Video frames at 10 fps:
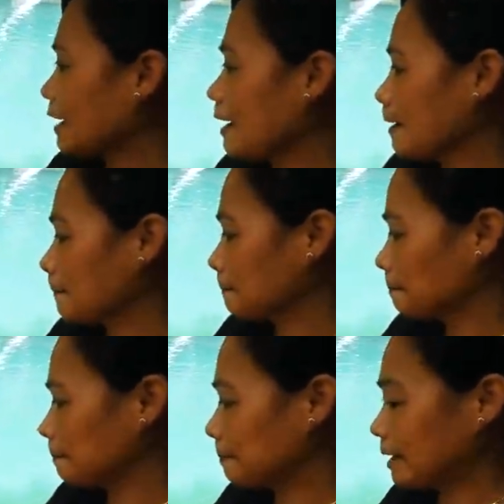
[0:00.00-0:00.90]
Yeah.
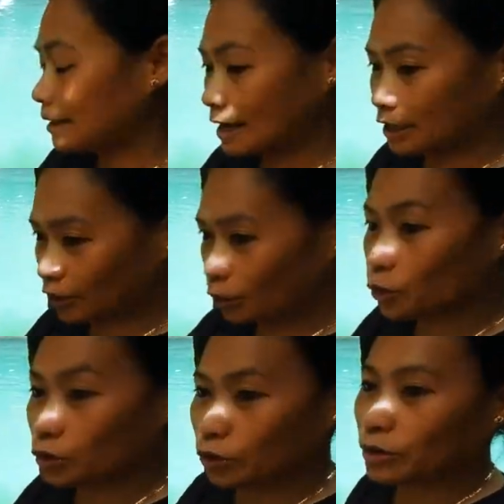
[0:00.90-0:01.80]
But,
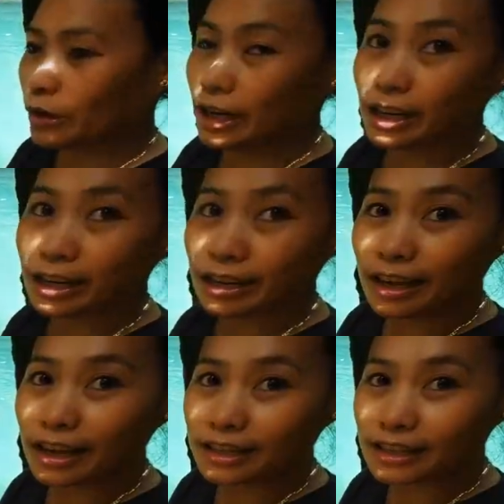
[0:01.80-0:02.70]
but still nice. It's
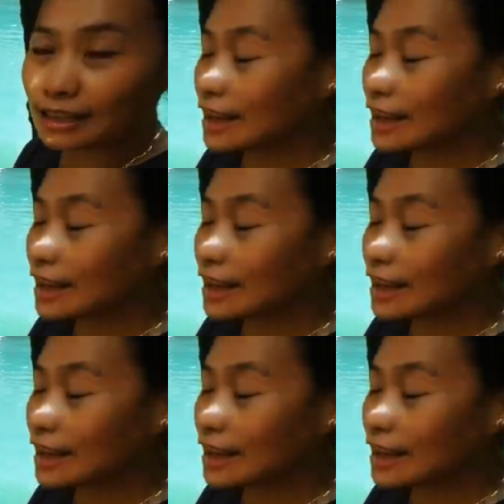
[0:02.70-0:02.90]
yeah, a it's